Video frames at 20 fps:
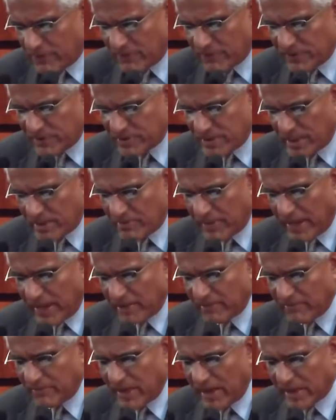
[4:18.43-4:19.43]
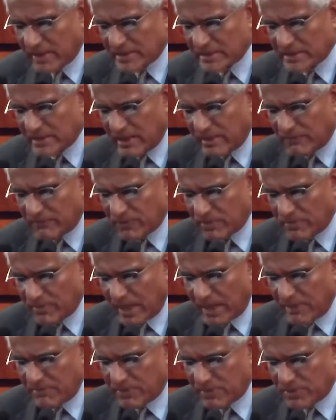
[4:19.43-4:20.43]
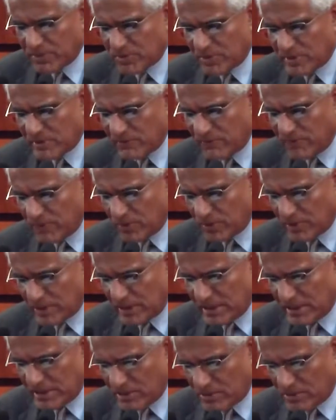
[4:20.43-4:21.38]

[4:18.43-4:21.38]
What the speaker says: of the State Bank of Pakistan from April 2014